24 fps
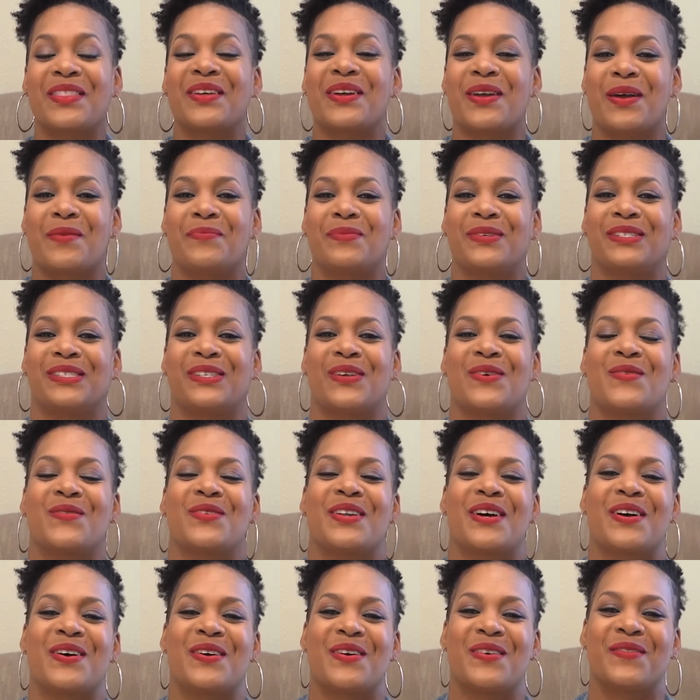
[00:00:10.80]
episode
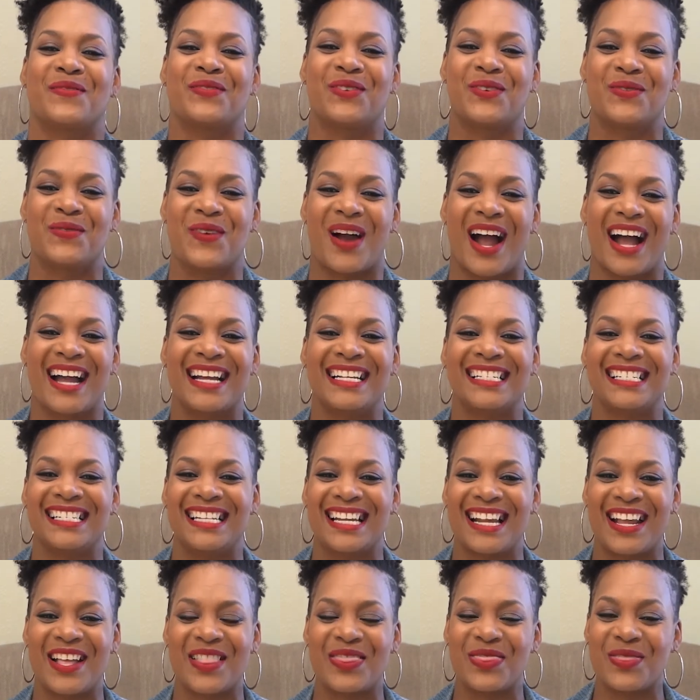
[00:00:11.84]
of
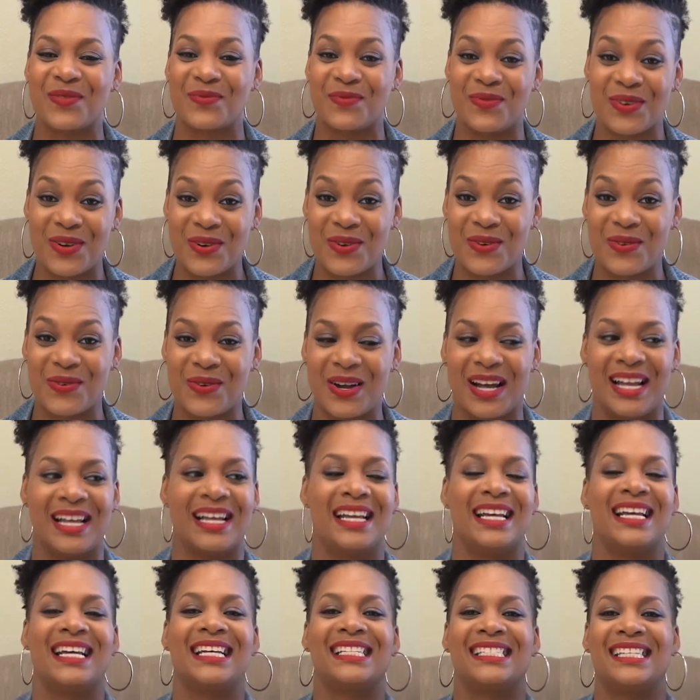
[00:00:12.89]
Grinding Through.
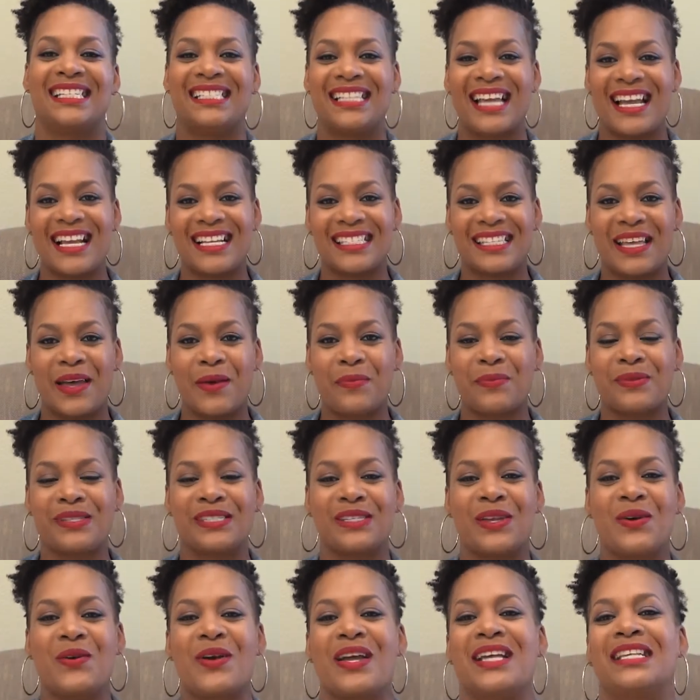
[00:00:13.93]
Today's
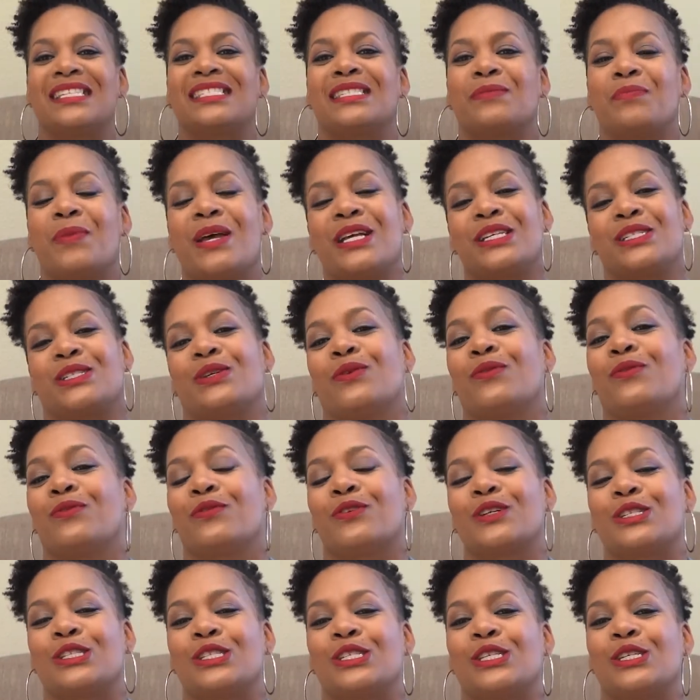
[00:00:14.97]
episode is special
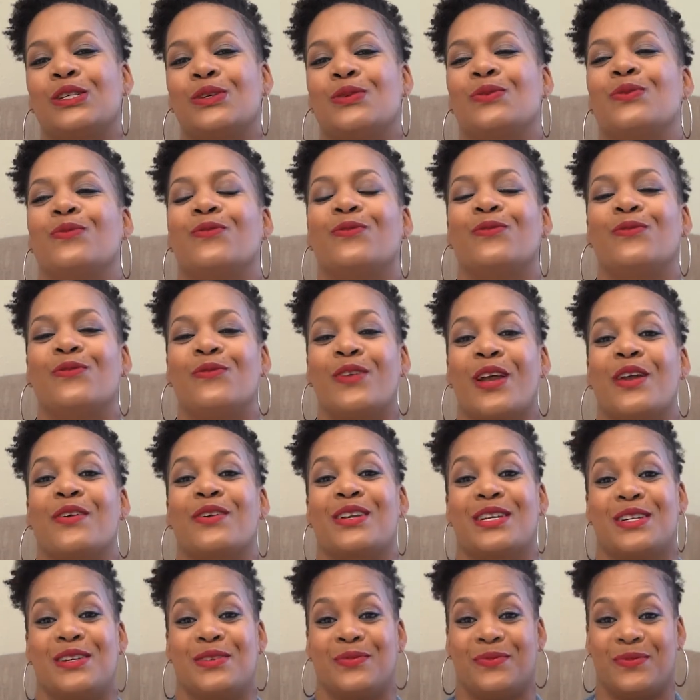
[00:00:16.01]
for two very
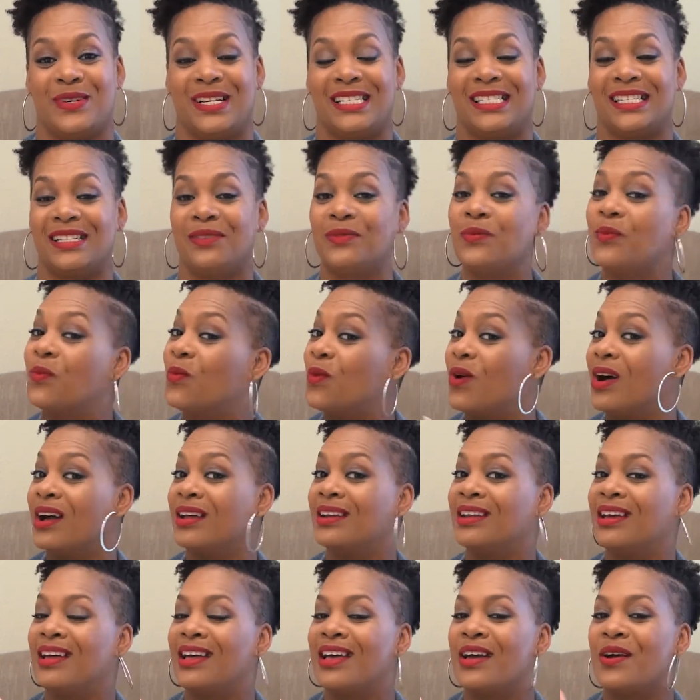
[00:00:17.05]
good reasons.
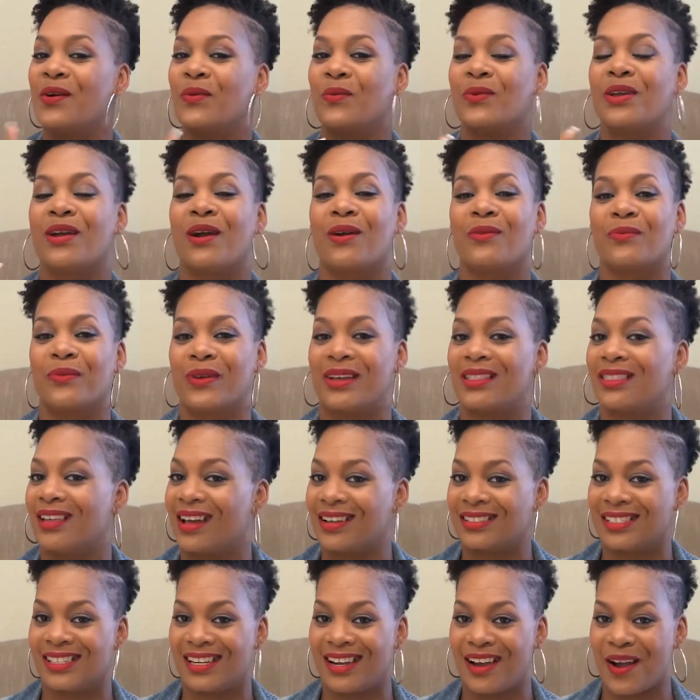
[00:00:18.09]
One, we are
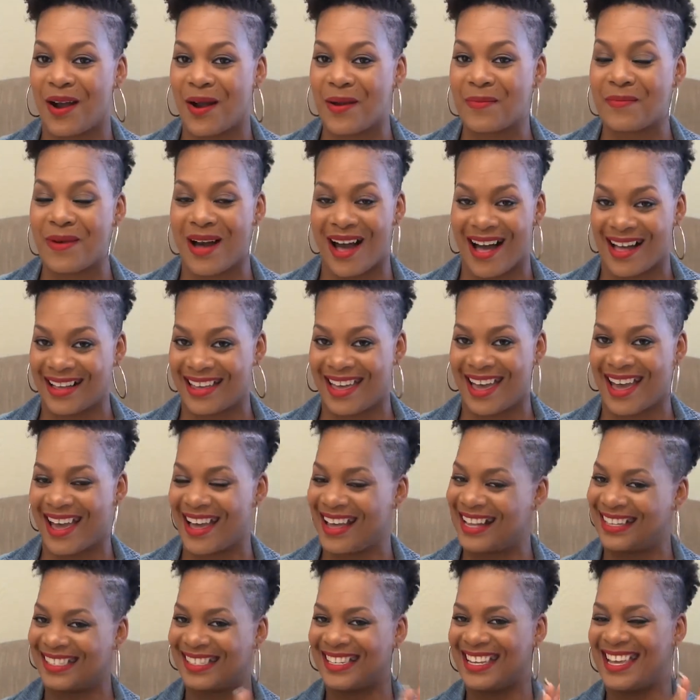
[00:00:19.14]
relaunching our
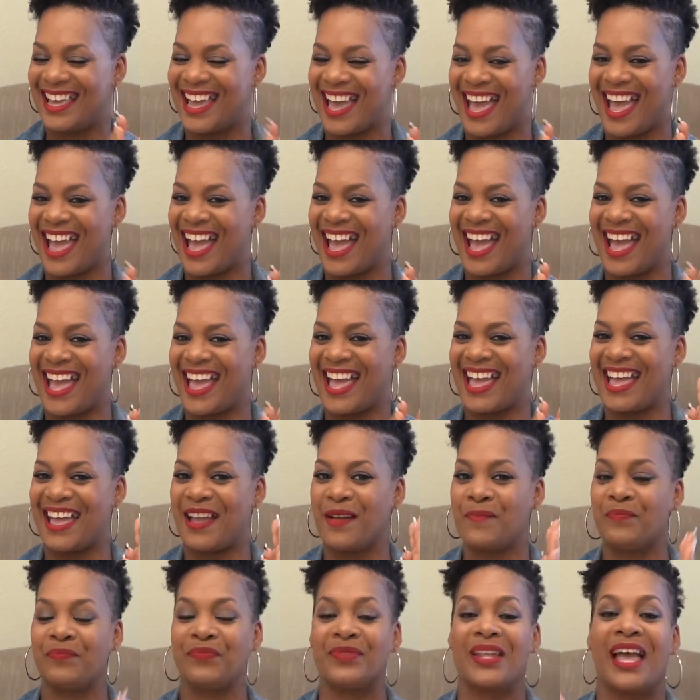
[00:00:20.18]
podcast, yay!
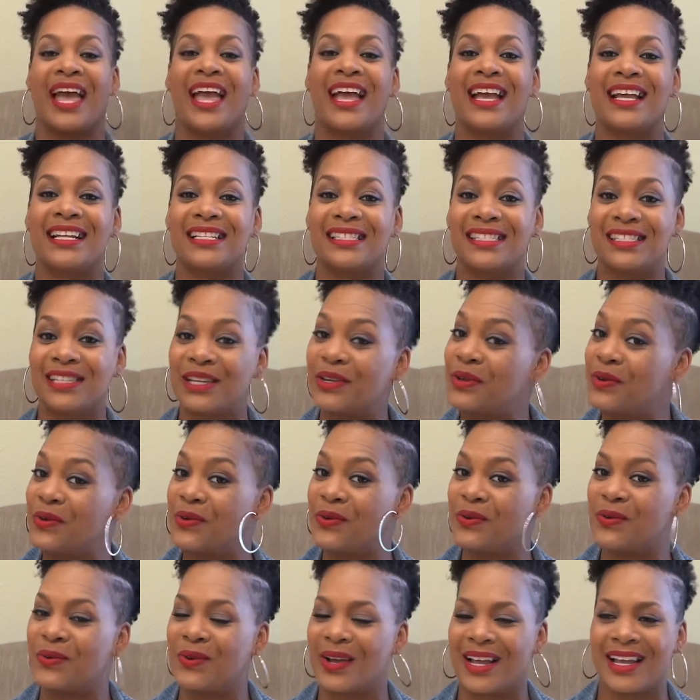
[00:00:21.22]
And
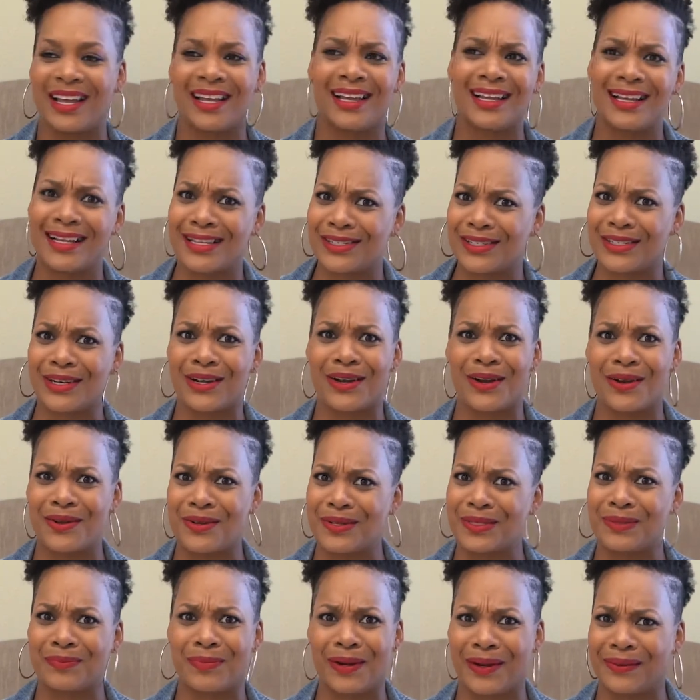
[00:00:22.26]
two, it's your
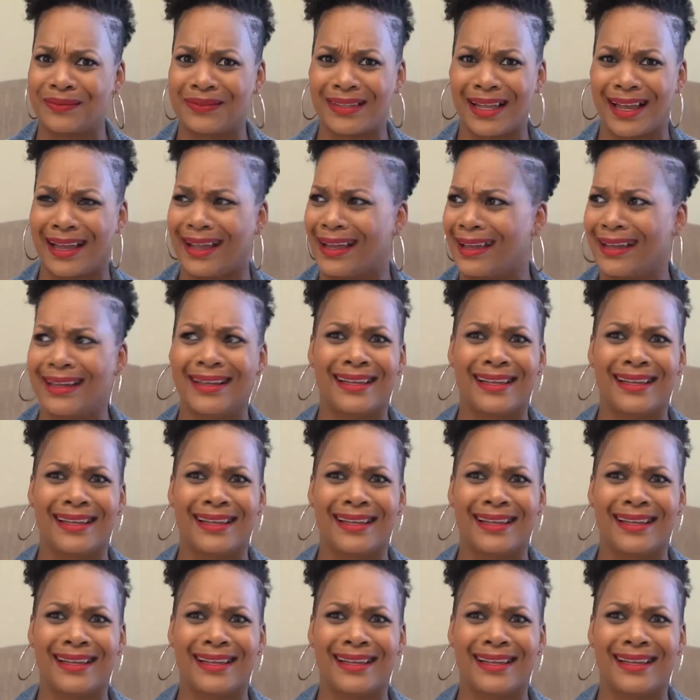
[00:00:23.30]
girl's birthday.